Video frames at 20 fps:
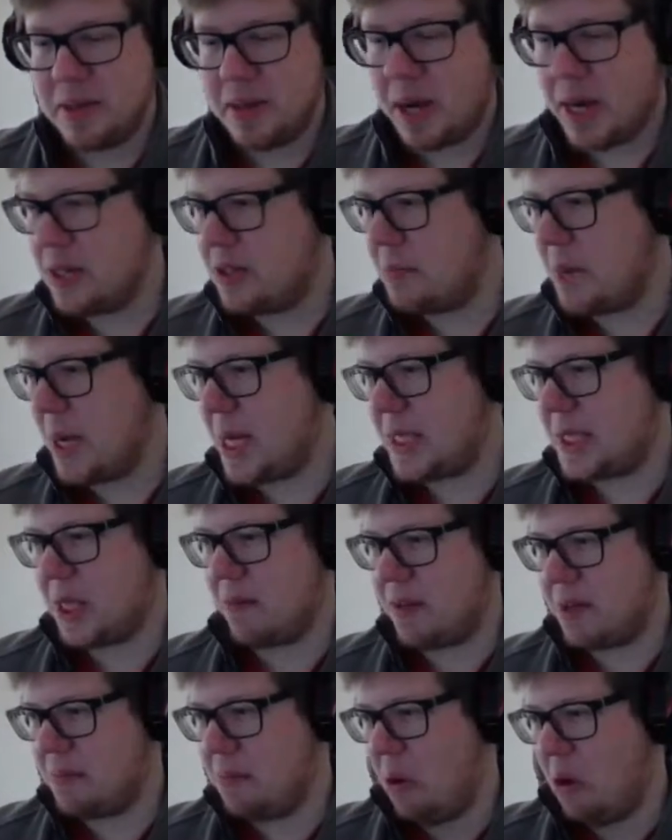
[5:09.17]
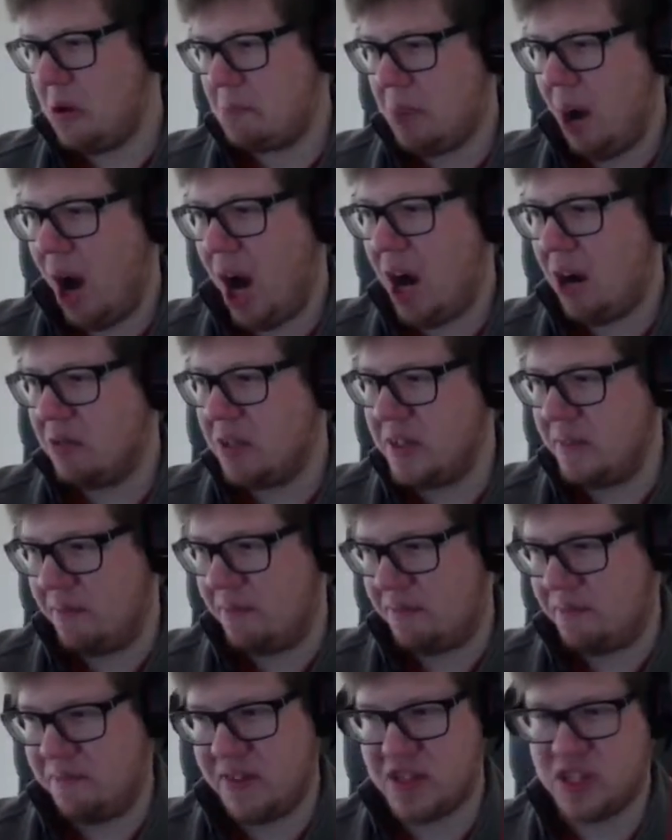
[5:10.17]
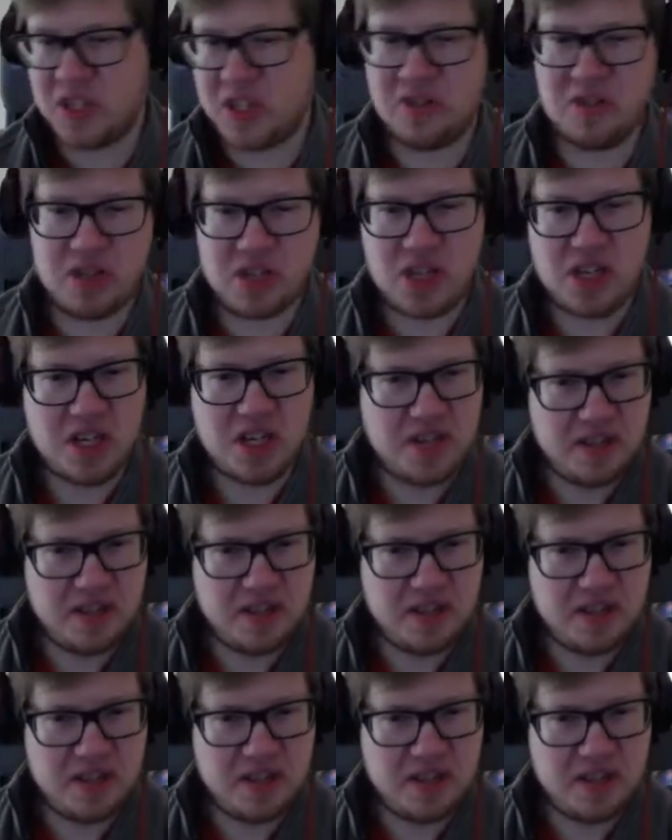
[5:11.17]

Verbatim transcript: I need to make something more power efficiency.